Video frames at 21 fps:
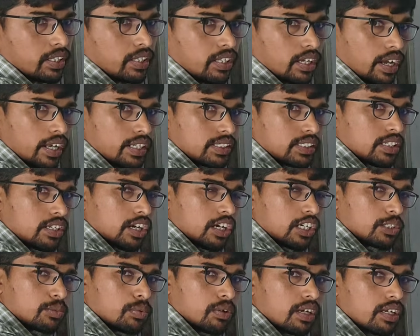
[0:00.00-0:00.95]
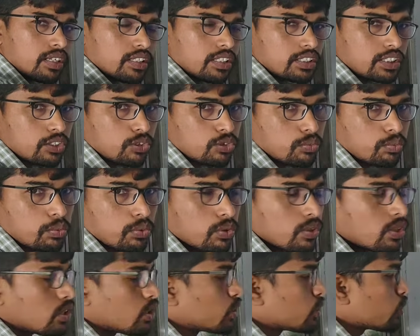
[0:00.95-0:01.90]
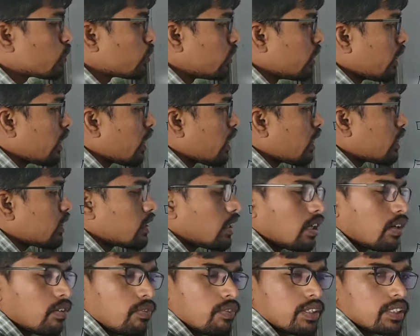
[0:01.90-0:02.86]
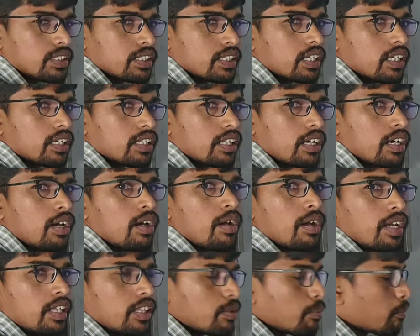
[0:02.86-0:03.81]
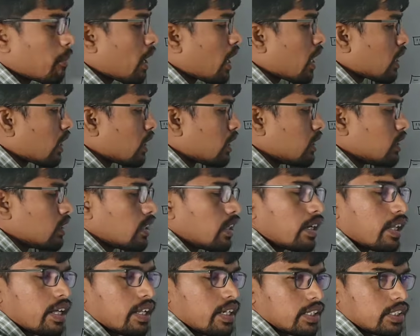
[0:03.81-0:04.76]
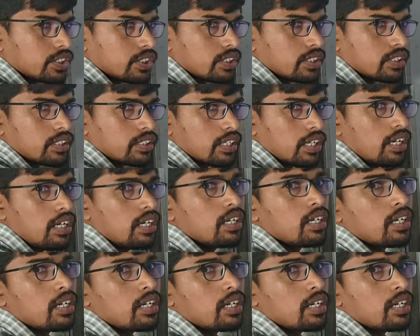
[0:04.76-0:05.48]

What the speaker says: as the north pole and the south pole, so they are always here the parallel in the direction